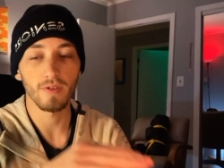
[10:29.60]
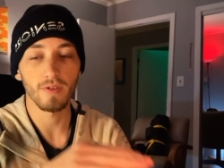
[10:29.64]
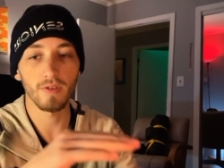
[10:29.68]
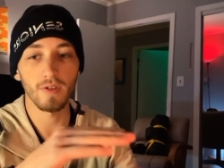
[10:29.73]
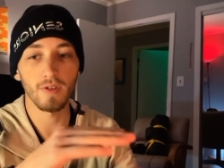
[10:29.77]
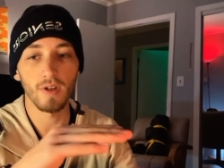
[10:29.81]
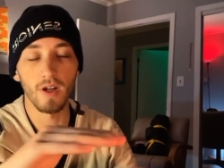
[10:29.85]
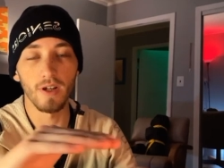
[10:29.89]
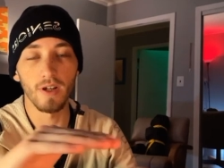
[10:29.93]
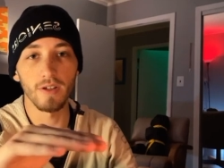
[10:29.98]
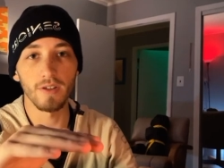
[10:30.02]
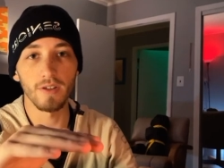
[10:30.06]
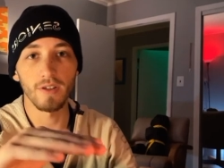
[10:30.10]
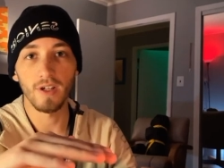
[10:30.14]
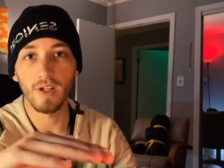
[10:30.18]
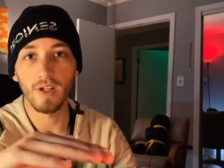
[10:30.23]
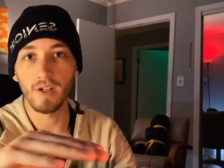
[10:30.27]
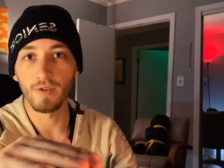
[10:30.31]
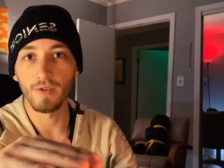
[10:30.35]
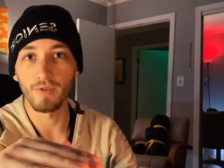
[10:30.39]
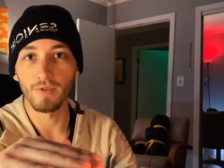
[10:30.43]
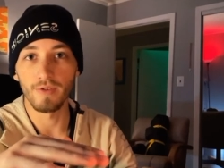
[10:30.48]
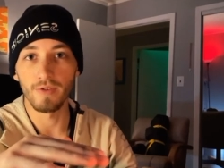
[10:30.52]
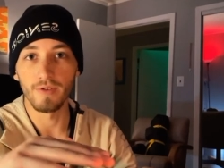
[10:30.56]
kind of
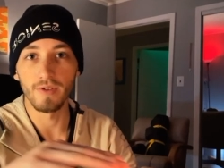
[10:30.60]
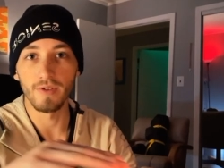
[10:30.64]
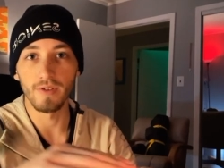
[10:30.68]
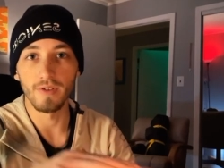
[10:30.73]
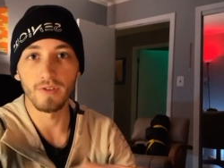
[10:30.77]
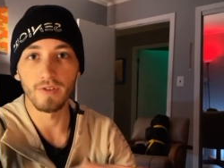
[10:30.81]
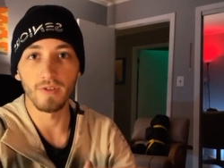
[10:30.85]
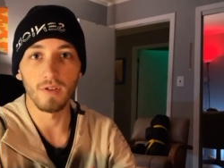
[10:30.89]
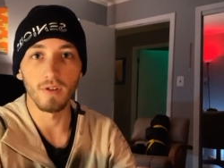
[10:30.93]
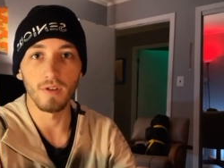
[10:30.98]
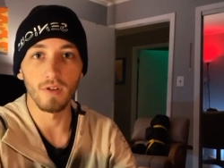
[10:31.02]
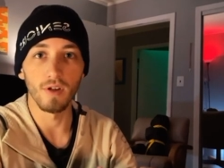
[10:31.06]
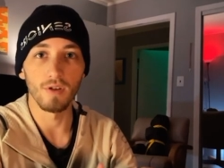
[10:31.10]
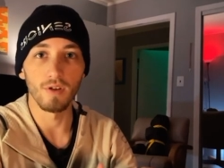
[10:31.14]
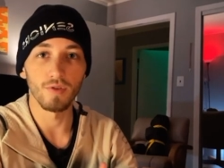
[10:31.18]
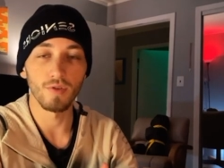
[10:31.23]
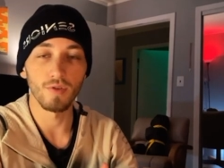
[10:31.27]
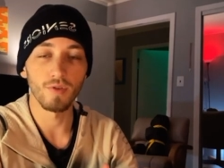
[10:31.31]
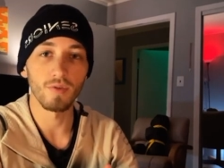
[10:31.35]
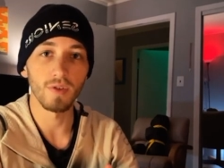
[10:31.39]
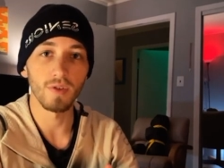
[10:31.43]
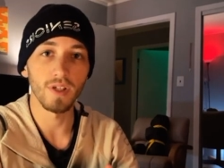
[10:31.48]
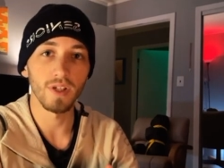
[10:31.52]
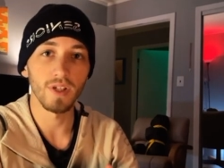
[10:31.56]
teeters into the low
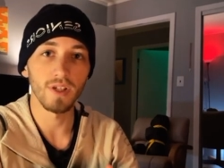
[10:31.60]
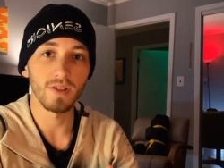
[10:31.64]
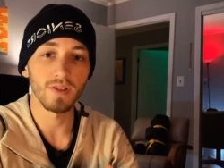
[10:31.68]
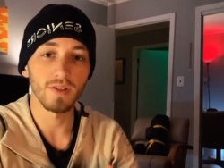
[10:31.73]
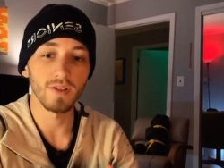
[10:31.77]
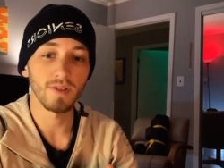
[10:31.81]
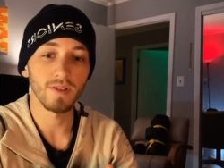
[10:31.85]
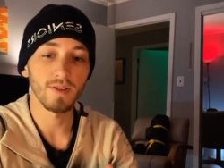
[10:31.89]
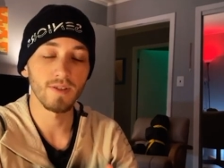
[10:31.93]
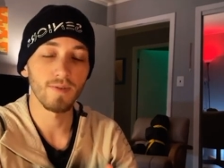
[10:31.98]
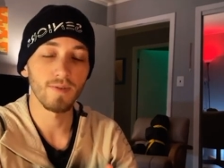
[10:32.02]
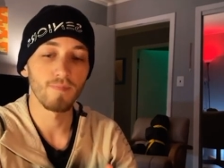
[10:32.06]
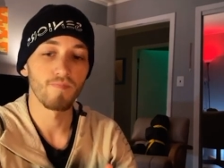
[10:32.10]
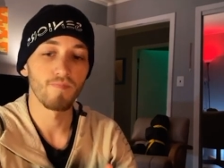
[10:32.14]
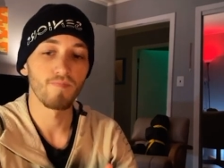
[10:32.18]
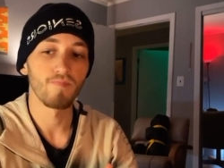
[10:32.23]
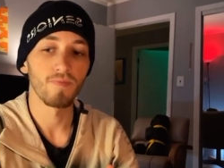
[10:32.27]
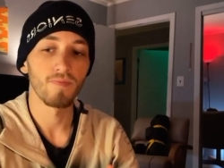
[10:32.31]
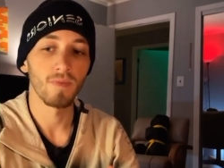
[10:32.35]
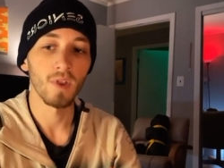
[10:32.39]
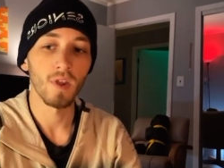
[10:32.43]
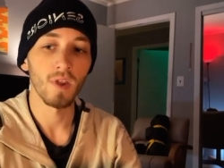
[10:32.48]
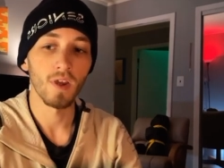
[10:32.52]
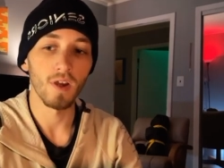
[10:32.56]
twenties
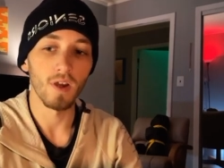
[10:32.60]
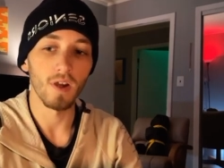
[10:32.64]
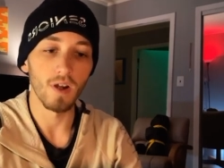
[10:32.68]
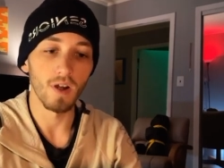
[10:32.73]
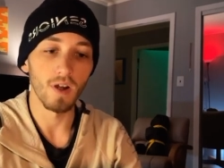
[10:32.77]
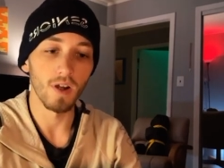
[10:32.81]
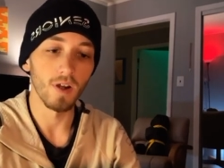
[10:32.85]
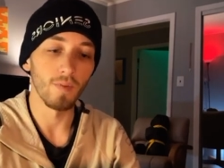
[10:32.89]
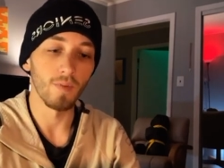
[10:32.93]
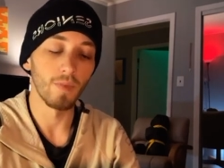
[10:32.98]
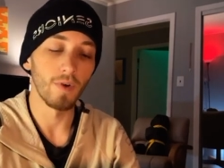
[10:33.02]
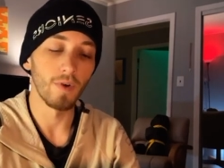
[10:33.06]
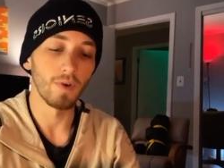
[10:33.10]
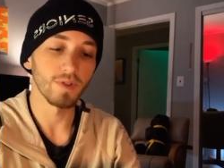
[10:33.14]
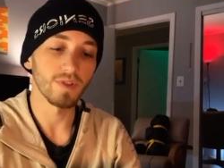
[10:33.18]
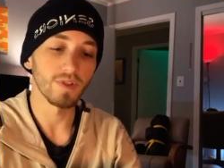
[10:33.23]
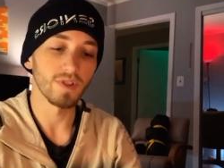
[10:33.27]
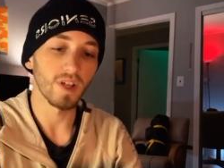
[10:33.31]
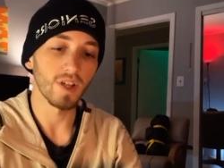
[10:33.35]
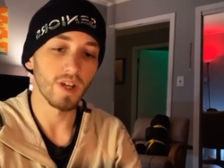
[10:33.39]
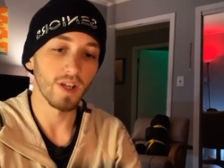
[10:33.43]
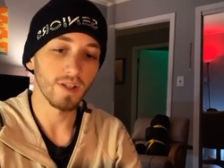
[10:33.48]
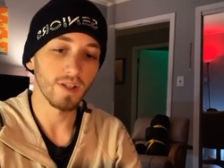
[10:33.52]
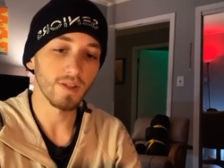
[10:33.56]
uh, most
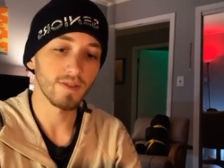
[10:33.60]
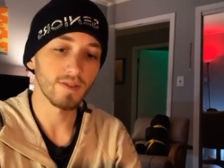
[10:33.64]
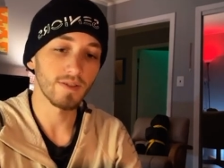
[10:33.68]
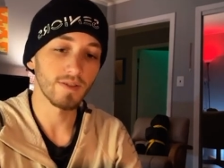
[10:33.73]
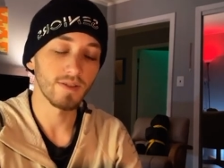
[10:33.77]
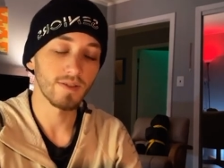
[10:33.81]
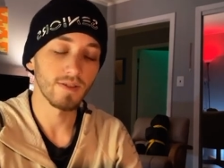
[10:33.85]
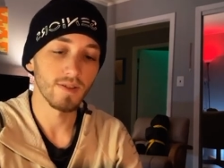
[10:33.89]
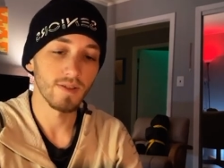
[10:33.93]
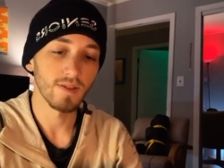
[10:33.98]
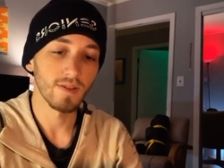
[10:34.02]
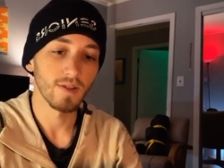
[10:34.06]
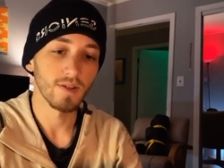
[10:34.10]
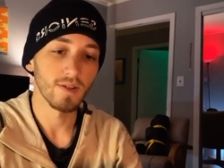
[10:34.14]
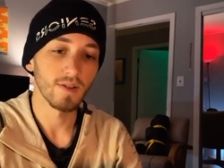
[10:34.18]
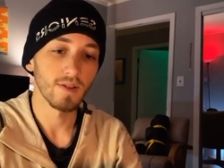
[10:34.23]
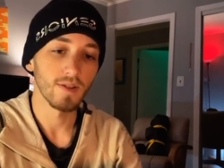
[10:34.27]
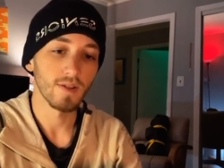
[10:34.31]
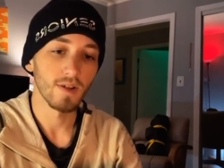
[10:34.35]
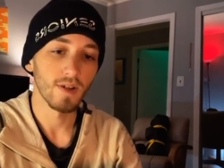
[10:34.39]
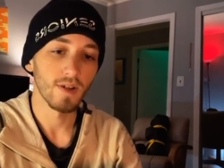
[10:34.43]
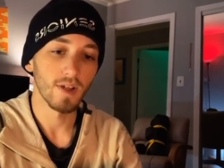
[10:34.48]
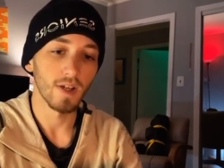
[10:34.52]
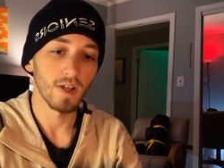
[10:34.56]
nights.
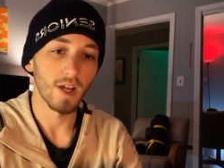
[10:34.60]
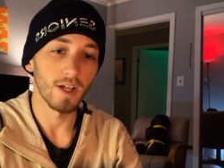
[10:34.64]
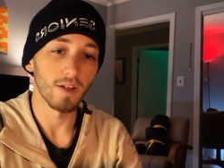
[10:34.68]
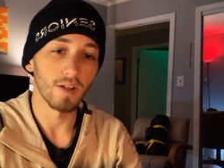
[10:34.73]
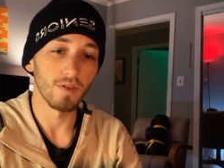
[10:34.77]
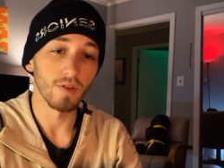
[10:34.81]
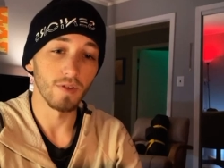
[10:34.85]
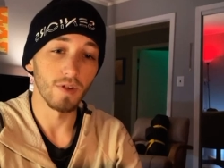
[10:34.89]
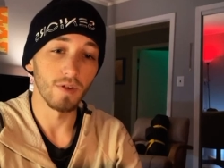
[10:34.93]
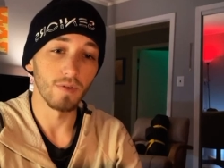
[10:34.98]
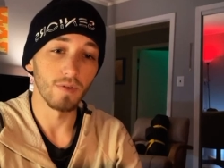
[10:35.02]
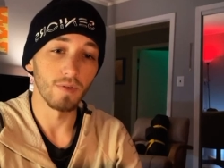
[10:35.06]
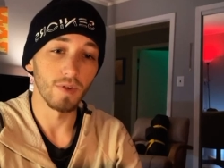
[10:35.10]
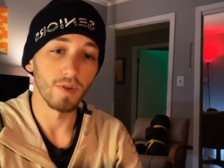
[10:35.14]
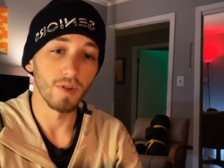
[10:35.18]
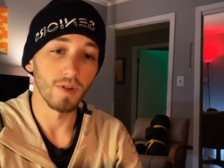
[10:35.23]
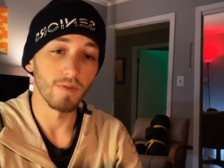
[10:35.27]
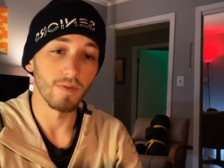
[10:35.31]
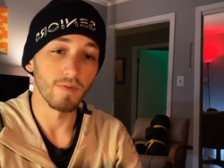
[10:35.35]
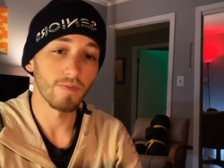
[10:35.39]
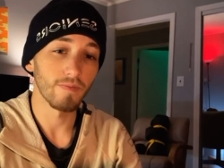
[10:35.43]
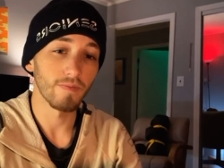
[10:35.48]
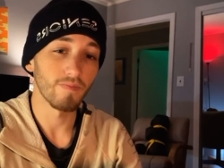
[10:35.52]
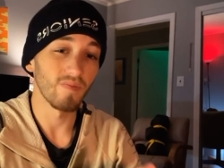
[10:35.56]
I don't know
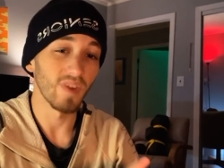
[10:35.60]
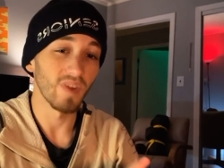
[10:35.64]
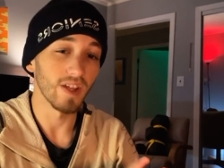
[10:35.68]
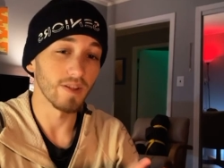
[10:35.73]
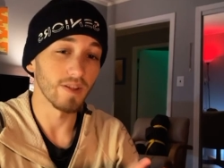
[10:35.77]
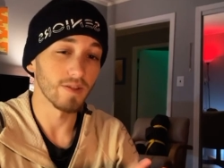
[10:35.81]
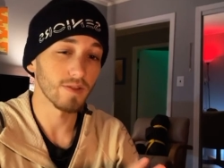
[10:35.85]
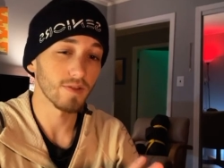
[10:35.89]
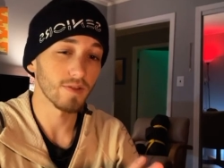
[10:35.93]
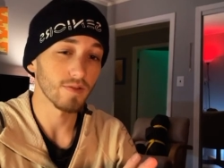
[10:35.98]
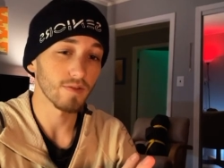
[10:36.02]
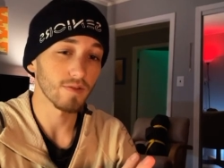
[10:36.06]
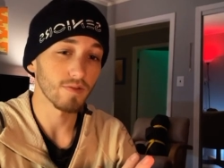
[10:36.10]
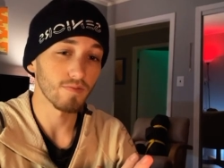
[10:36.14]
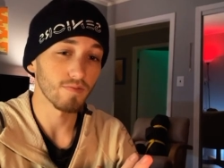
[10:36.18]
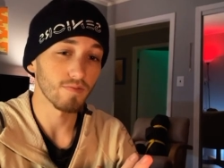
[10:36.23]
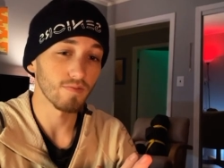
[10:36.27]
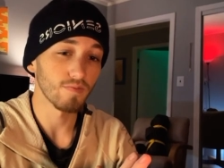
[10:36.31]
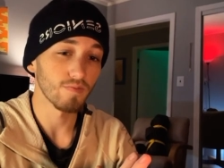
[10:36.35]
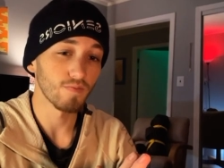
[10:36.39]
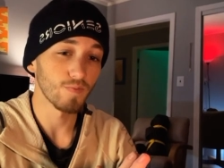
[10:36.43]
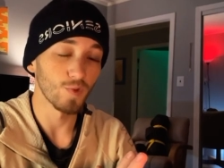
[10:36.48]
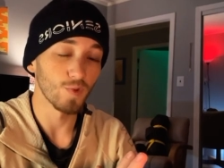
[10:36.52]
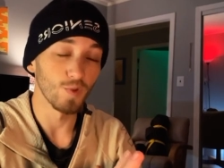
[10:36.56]
if that's
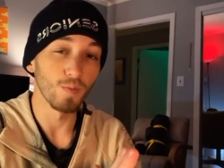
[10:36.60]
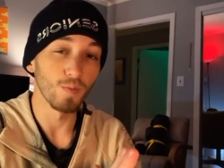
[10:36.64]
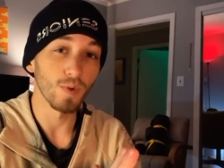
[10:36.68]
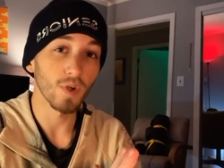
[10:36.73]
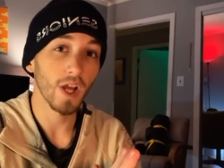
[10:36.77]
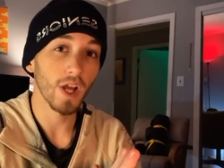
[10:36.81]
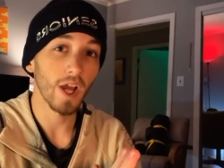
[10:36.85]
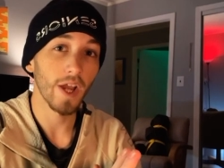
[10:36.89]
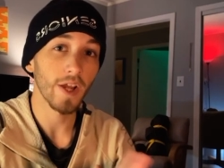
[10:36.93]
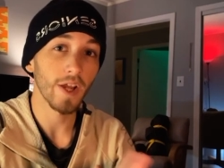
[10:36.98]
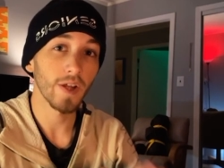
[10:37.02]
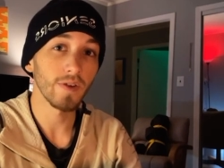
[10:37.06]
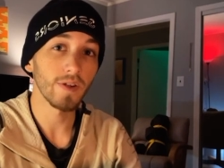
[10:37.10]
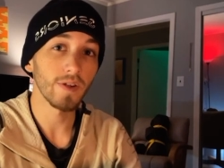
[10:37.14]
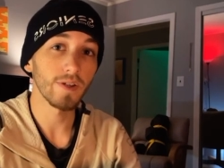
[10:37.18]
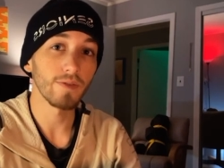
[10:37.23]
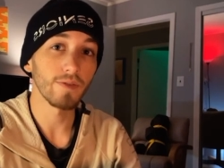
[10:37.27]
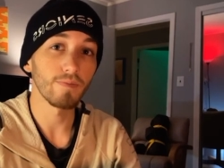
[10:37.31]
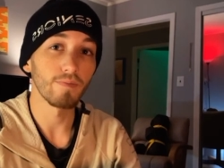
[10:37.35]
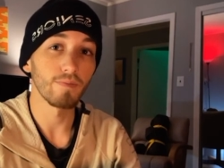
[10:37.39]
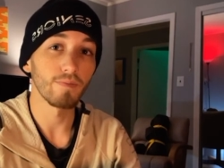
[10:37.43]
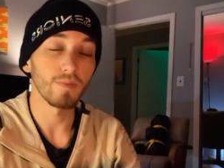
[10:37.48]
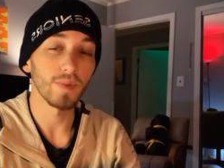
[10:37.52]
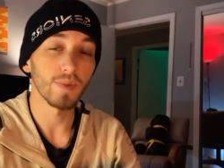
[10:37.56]
super accurate,
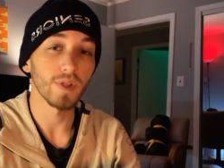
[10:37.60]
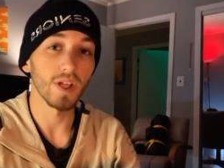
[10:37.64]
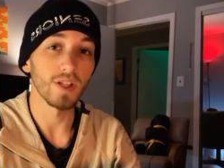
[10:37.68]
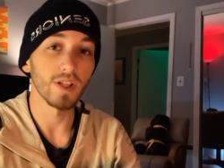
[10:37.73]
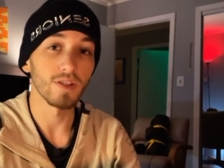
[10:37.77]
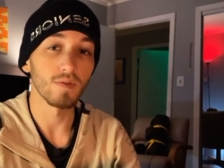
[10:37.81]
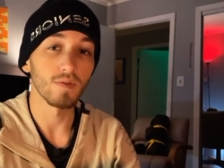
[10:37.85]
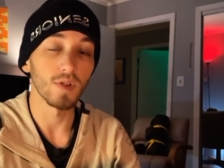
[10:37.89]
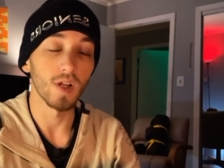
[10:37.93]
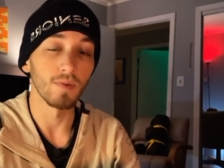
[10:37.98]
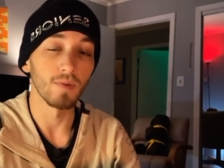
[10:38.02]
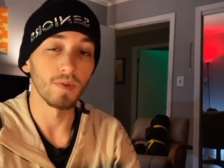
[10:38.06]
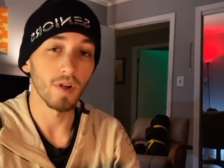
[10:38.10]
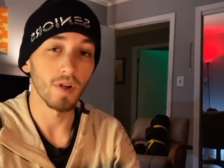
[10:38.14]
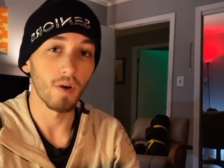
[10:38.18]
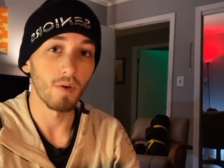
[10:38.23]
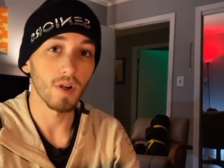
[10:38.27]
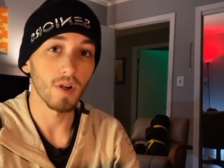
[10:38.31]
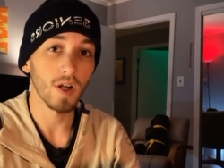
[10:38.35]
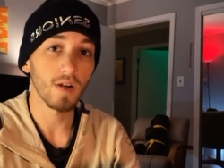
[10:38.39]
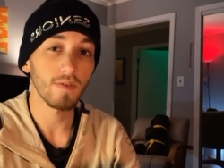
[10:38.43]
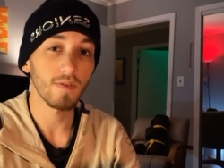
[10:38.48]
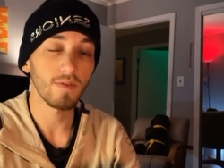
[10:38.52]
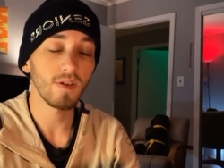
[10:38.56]
but that's what I'm going
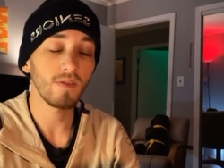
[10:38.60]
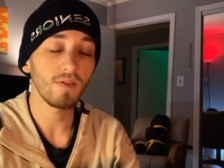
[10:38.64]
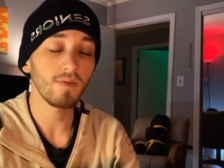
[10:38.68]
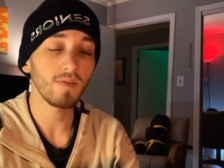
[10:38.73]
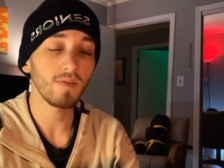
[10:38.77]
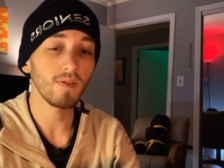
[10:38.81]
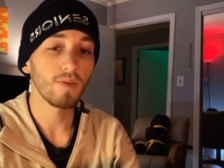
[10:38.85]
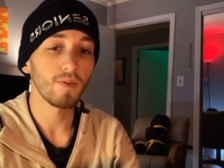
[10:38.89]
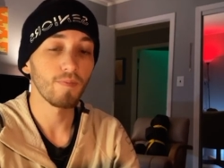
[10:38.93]
off of.